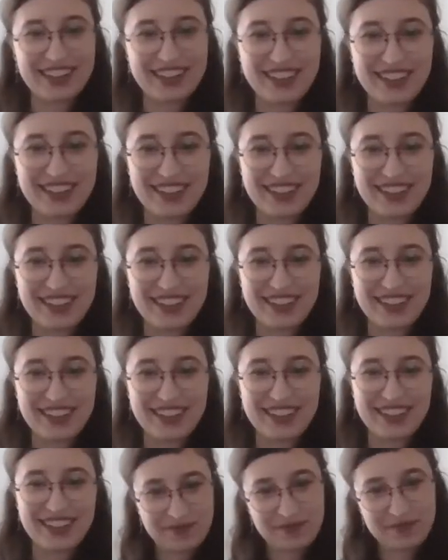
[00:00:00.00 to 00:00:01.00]

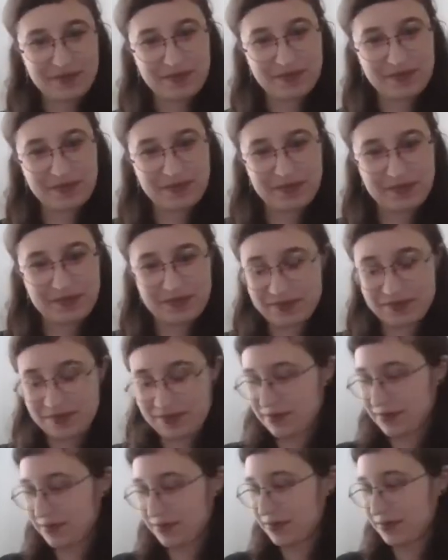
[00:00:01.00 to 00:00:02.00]

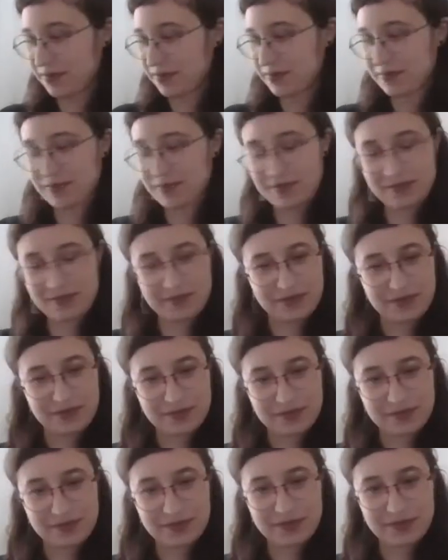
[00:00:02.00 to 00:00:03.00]

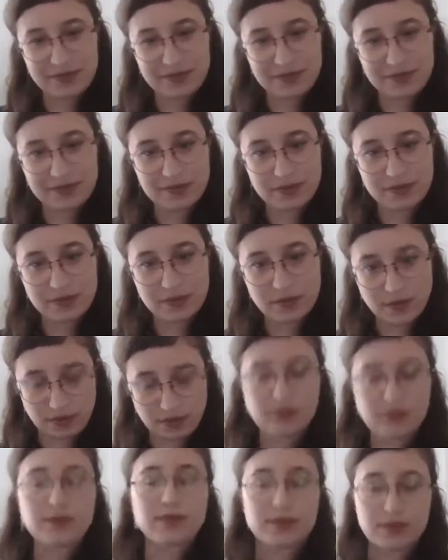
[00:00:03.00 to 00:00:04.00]

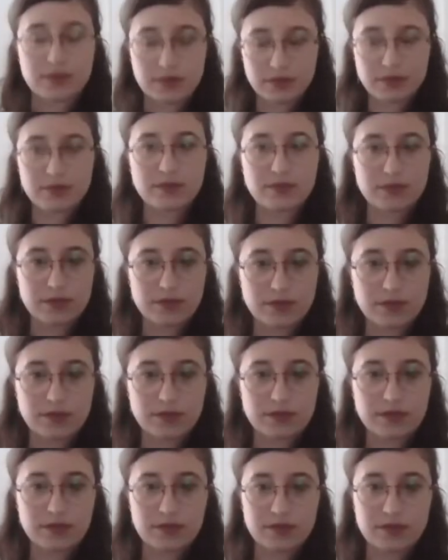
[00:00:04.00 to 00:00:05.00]

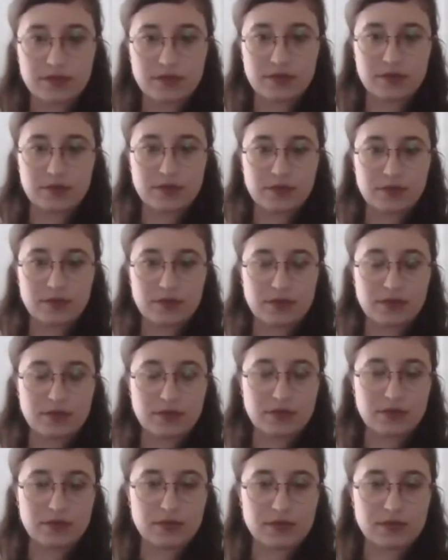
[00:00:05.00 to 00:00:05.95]
The person shown says nothing.